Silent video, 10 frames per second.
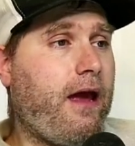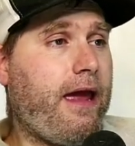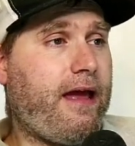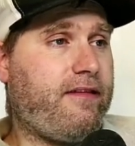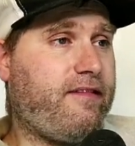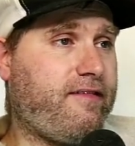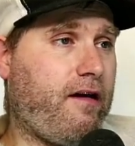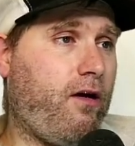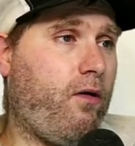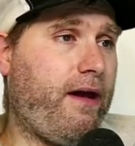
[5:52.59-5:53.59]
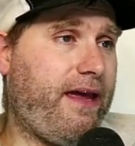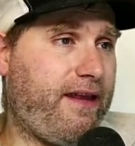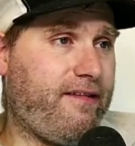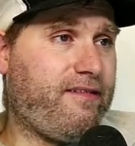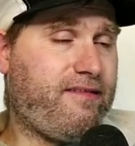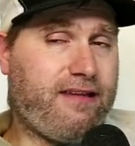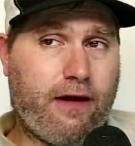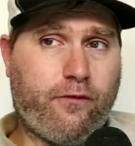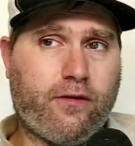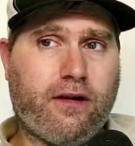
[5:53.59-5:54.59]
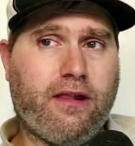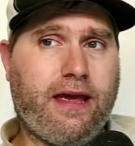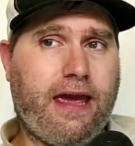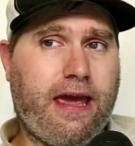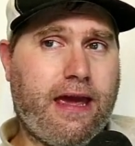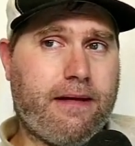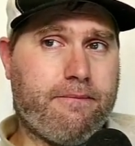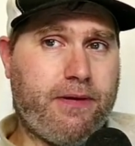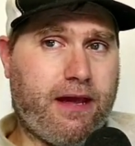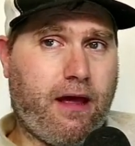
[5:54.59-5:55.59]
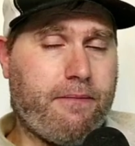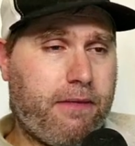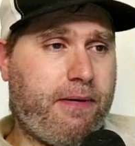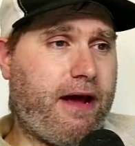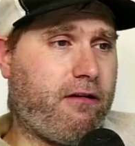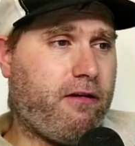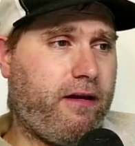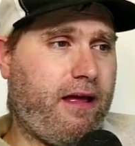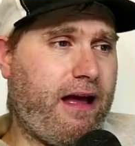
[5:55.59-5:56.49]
And so it is definitely becoming better.